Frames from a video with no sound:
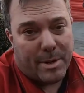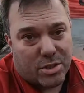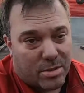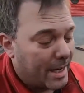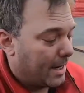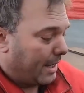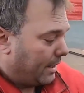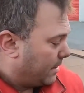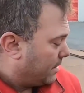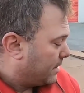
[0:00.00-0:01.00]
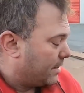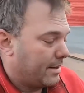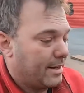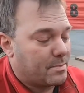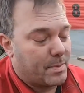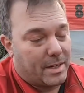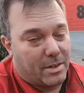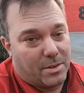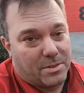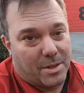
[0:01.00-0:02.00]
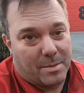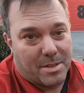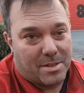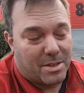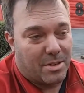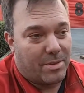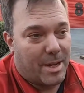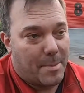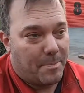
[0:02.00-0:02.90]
on my trailer. It's been a long time since I've